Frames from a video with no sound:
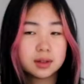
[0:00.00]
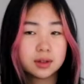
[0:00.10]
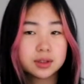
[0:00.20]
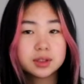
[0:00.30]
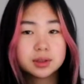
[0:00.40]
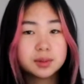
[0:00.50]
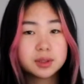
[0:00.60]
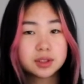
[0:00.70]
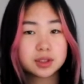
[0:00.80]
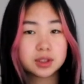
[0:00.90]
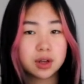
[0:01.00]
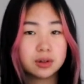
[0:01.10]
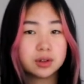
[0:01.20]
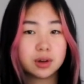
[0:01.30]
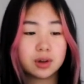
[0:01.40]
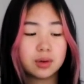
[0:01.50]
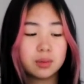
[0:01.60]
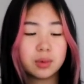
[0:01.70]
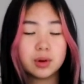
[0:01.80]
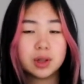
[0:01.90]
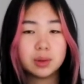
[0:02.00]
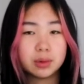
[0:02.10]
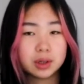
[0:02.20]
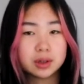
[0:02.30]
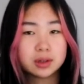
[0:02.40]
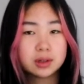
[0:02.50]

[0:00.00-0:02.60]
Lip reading: You're also supposed to salt your boiling water.